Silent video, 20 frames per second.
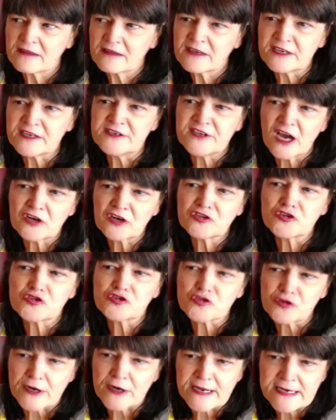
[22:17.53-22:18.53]
conductor
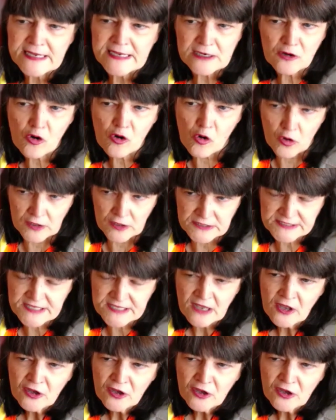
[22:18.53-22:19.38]
training course.